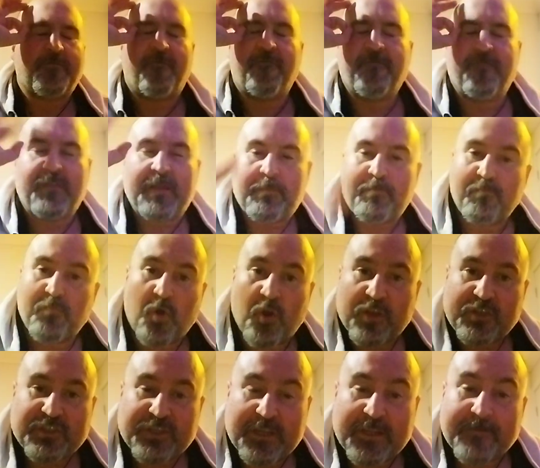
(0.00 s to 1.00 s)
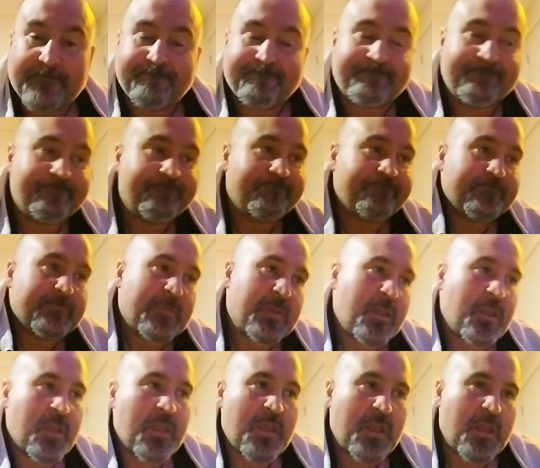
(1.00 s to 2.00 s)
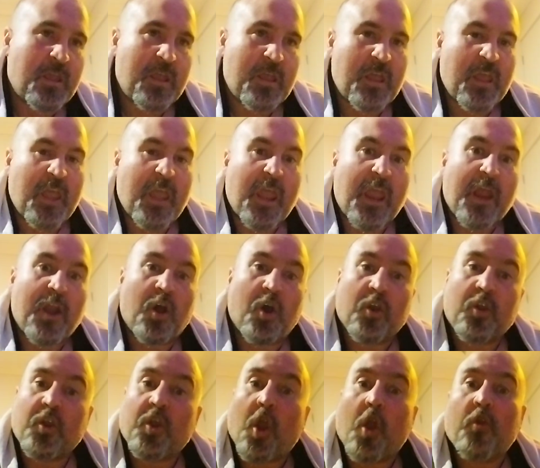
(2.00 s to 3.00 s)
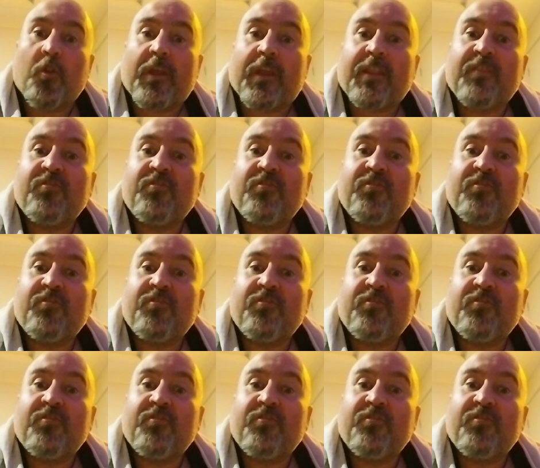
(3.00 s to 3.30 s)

flip my shit, and I'll go to